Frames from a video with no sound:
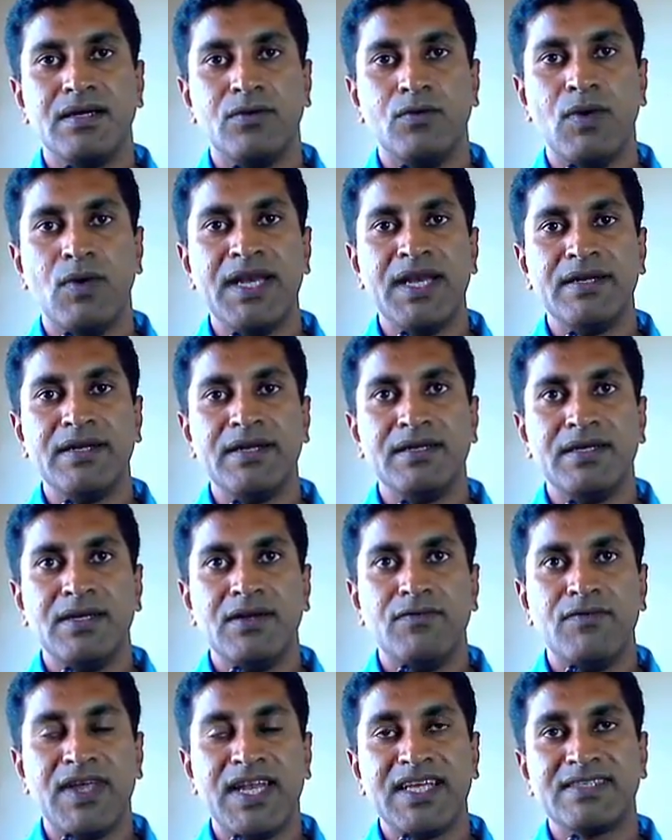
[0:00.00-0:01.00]
1.
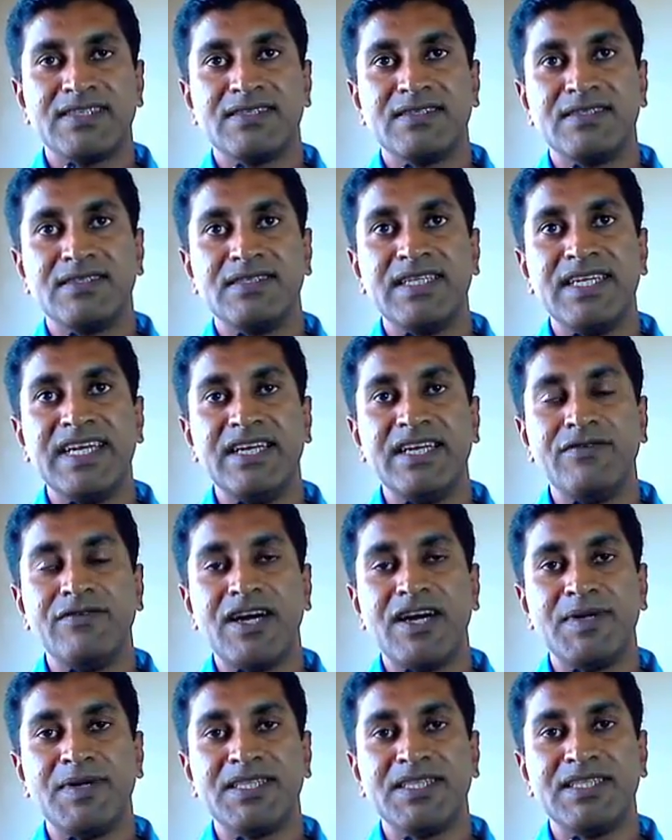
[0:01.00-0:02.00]
Whereas 3
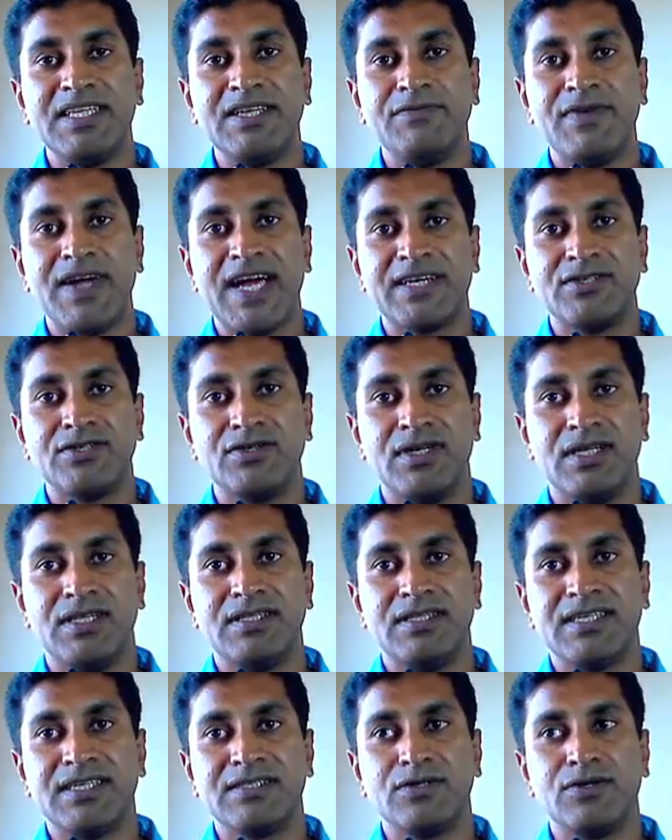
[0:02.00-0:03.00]
divided by 3
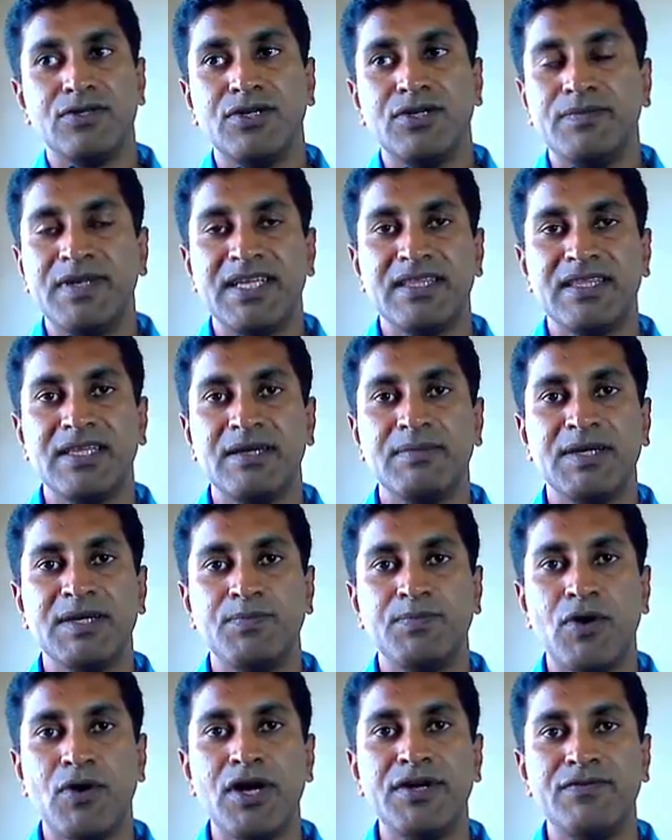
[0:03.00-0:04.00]
factorial, that is going to be nothing but
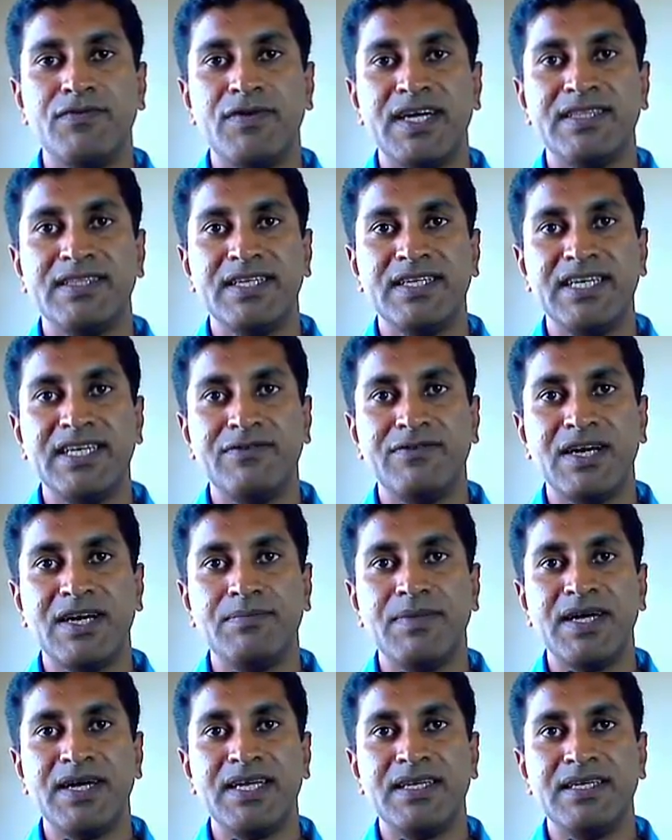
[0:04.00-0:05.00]
0.5. 3
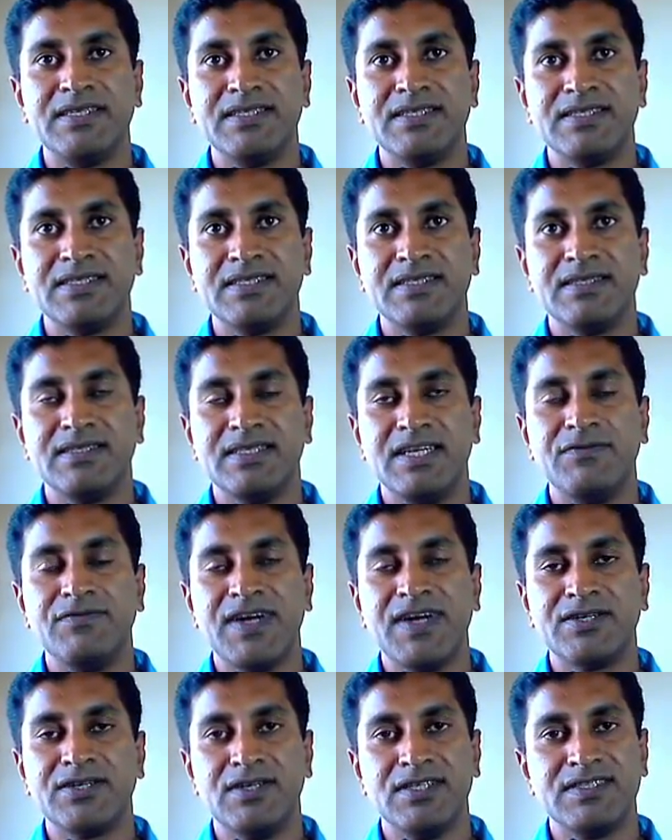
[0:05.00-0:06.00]
divided by 3
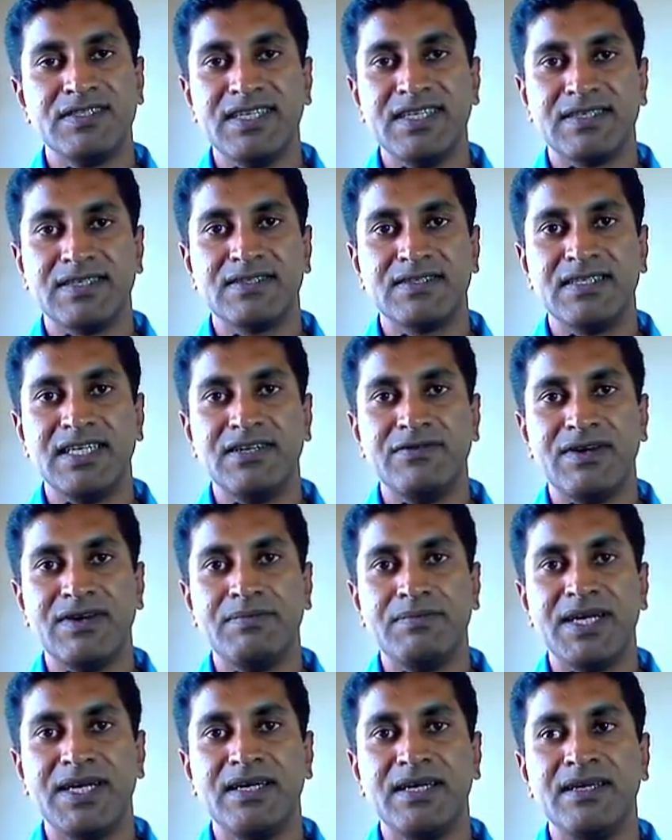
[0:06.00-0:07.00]
factorial is 6. 3
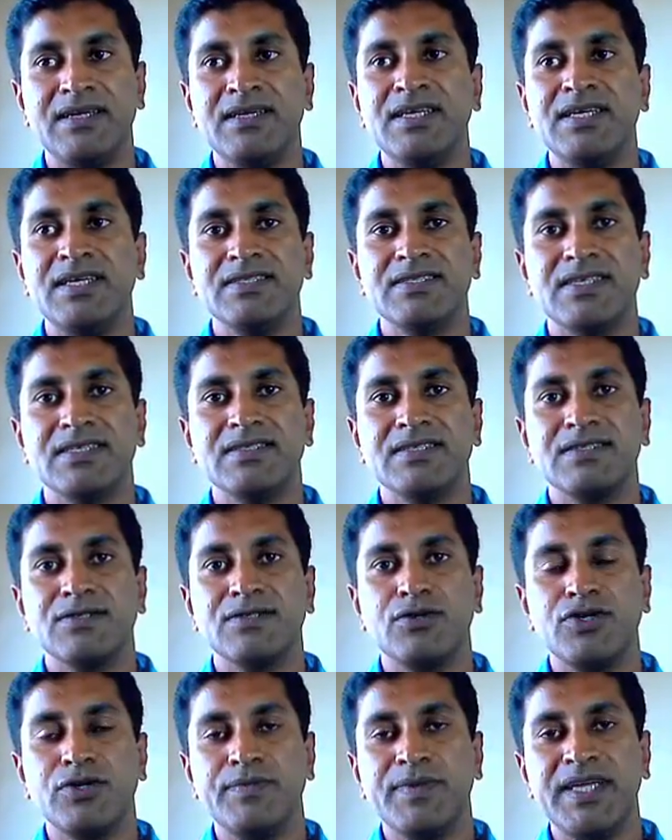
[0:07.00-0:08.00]
divided by 6 is
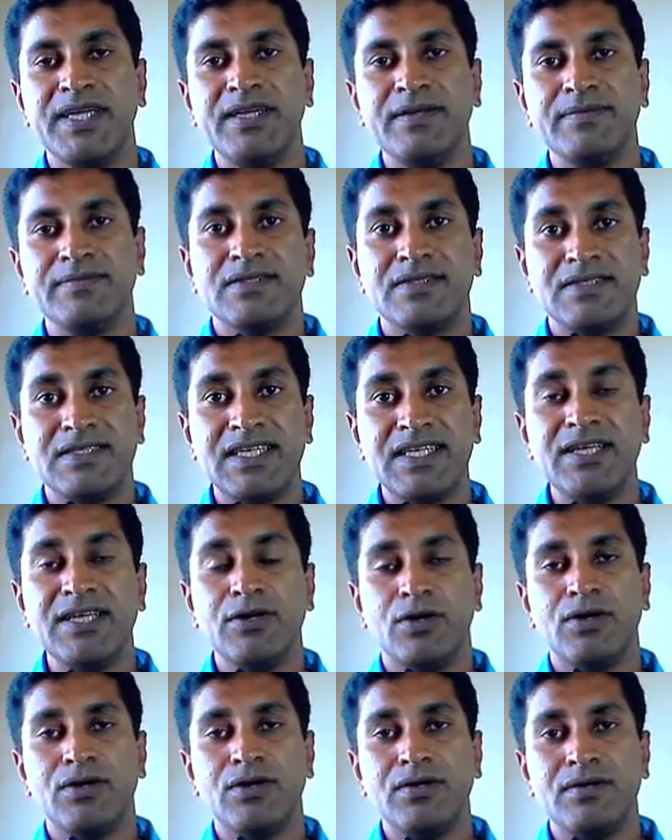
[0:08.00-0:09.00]
going to be
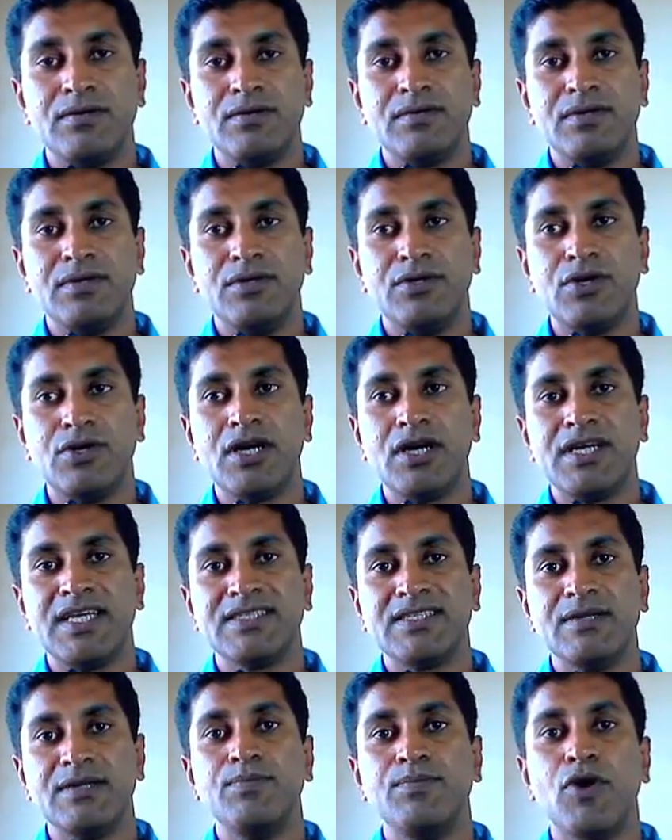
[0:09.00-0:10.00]
0, not
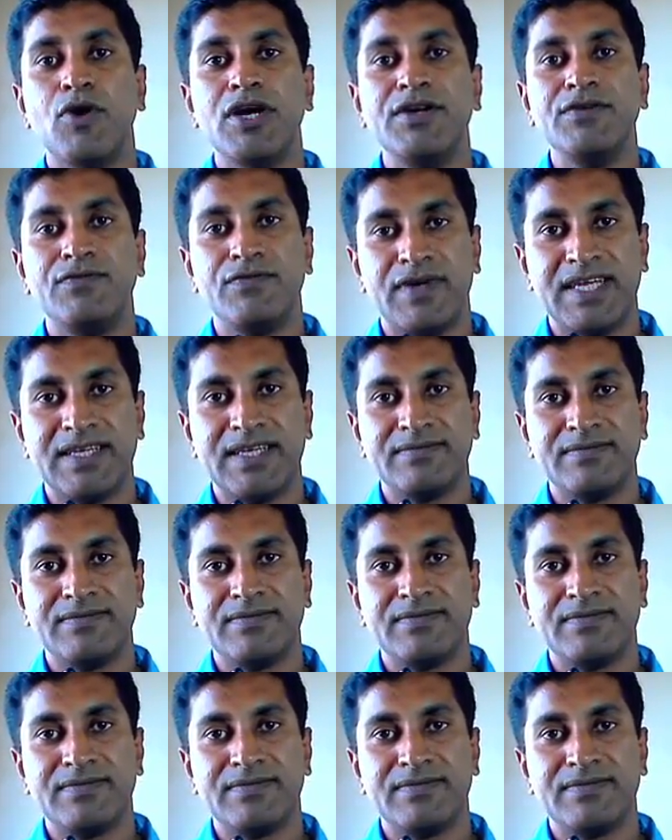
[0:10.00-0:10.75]
as an 0.5.